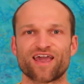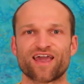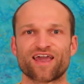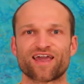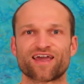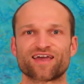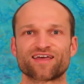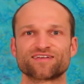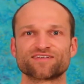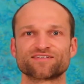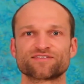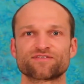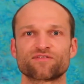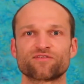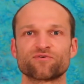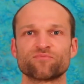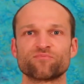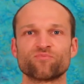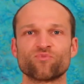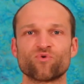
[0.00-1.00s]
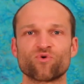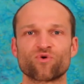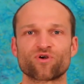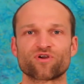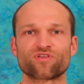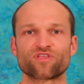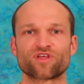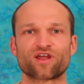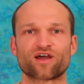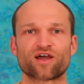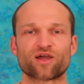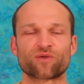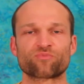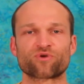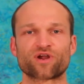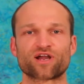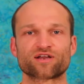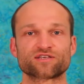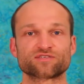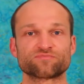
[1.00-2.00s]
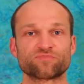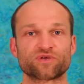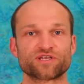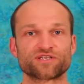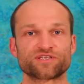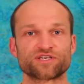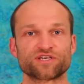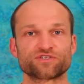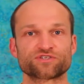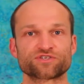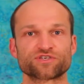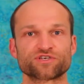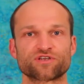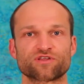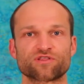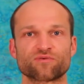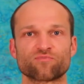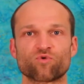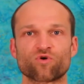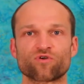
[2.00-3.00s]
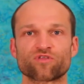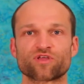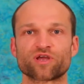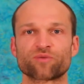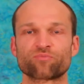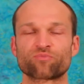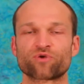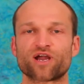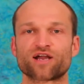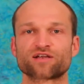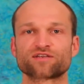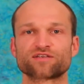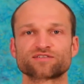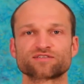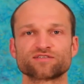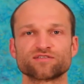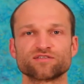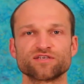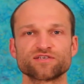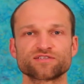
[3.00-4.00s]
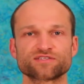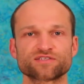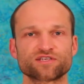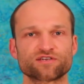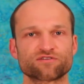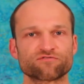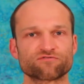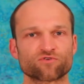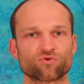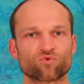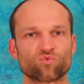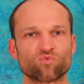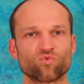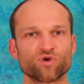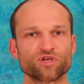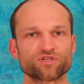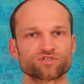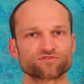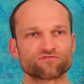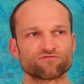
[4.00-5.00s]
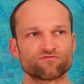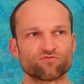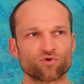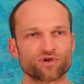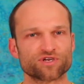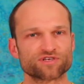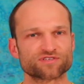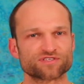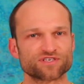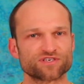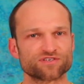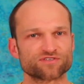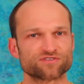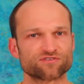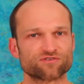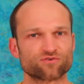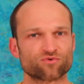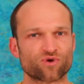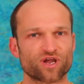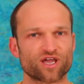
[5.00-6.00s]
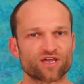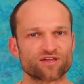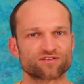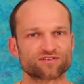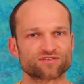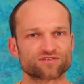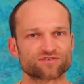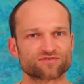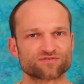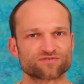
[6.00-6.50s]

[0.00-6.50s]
And the more that I practice meditation and the more that I practice listening for which voice is the right